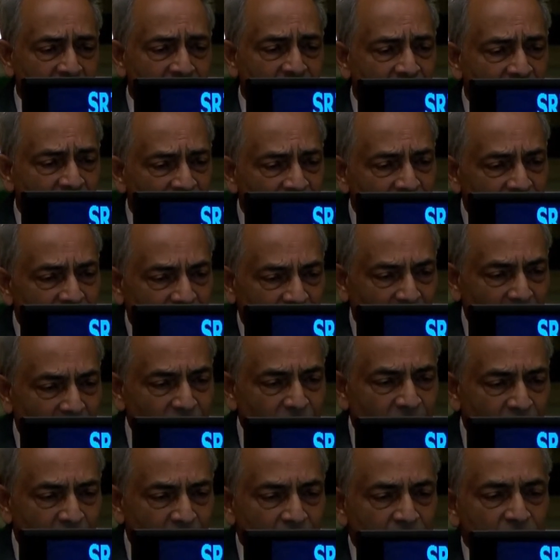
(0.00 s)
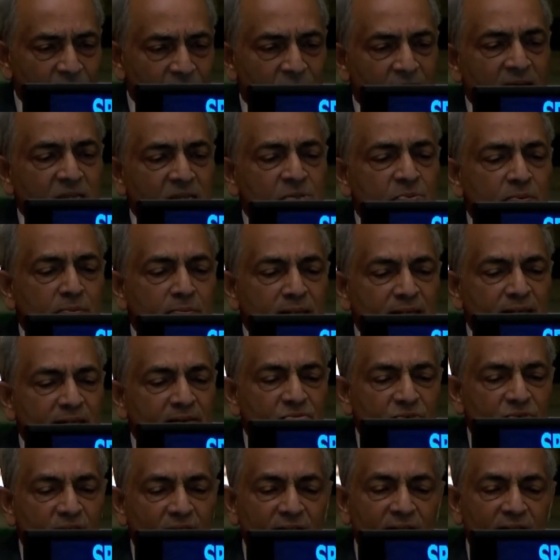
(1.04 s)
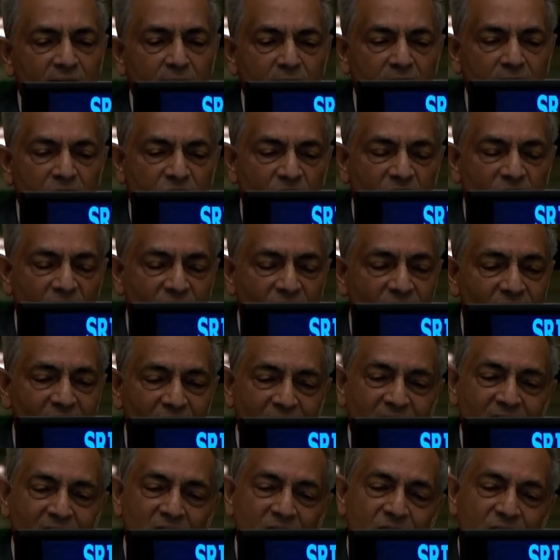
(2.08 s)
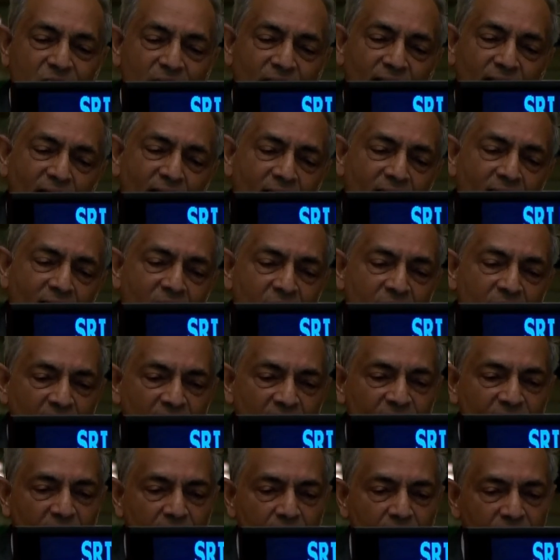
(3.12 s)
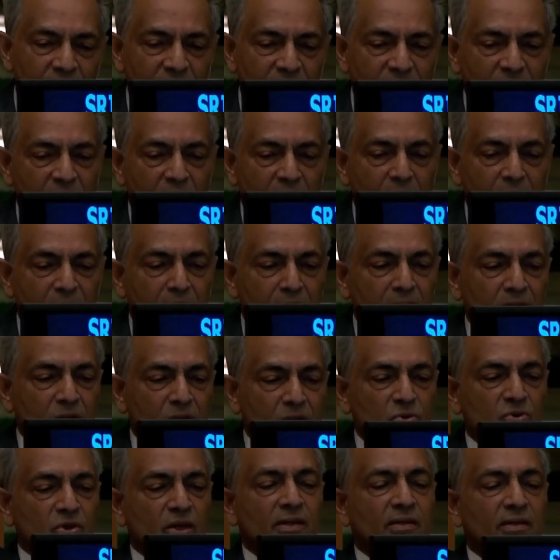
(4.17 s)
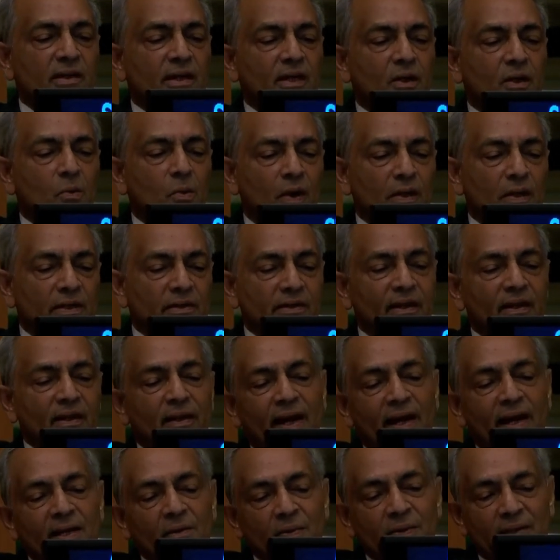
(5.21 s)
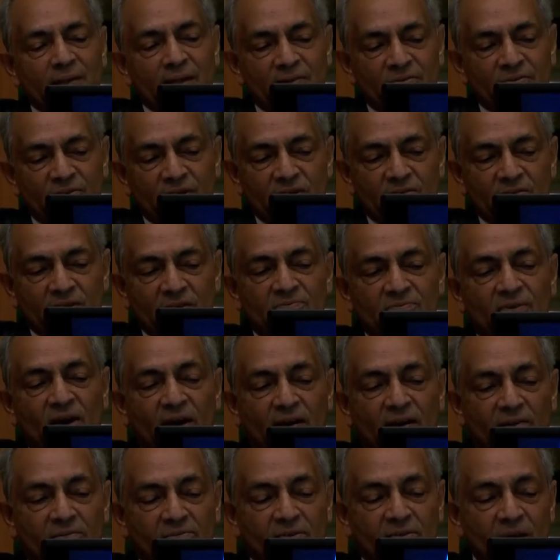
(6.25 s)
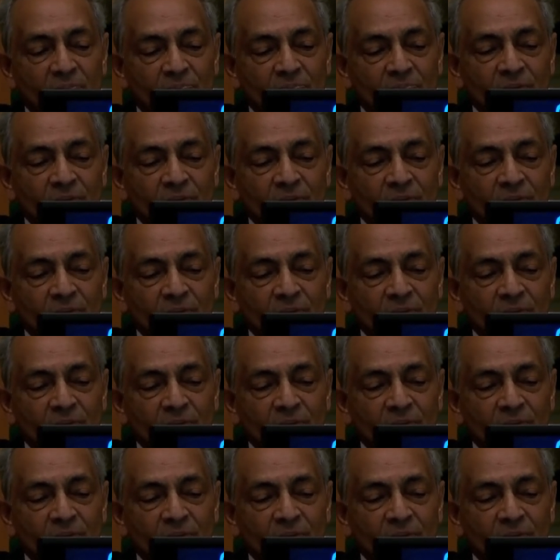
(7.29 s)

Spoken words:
Thirdly, transformative gender measures. Sri Lanka reaffirms its commitment to gender equality in line with SDG 5